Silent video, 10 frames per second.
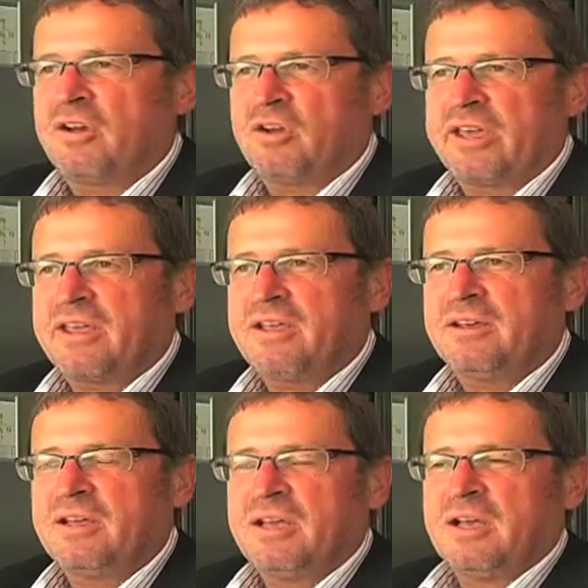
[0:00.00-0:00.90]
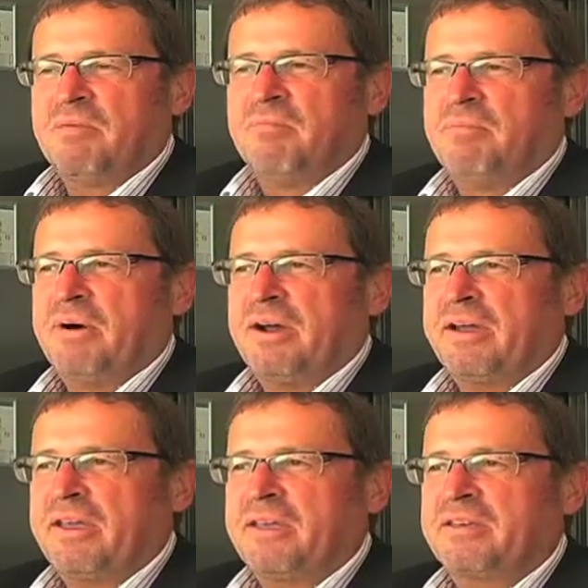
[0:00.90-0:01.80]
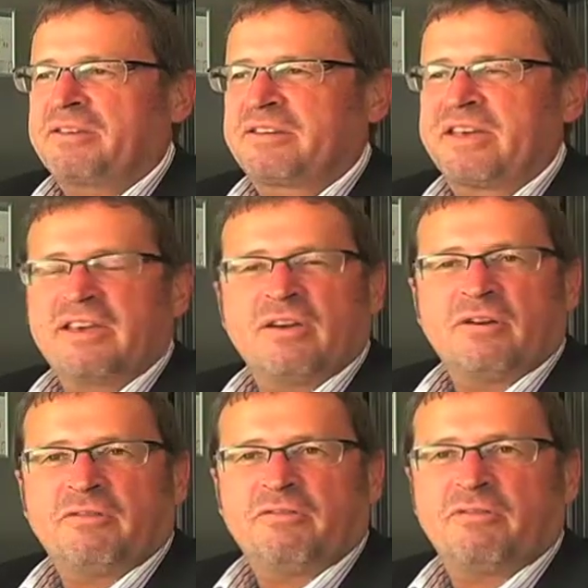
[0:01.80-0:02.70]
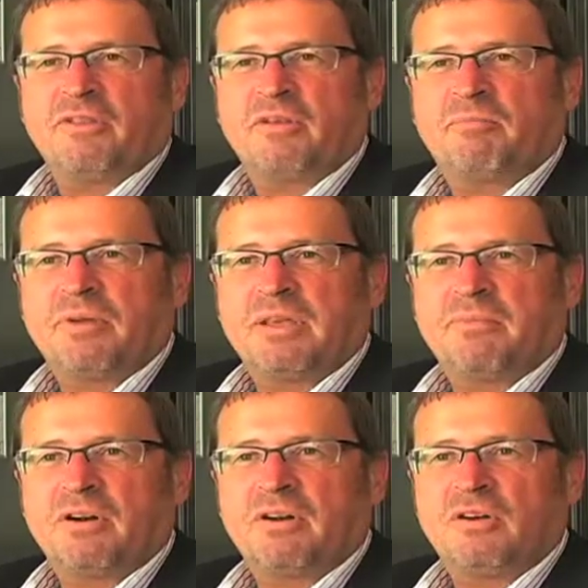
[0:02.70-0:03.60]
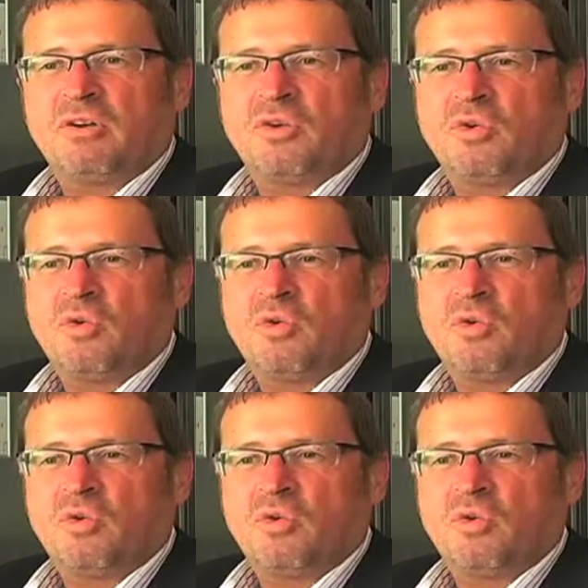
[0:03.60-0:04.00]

logging, by kicking off the people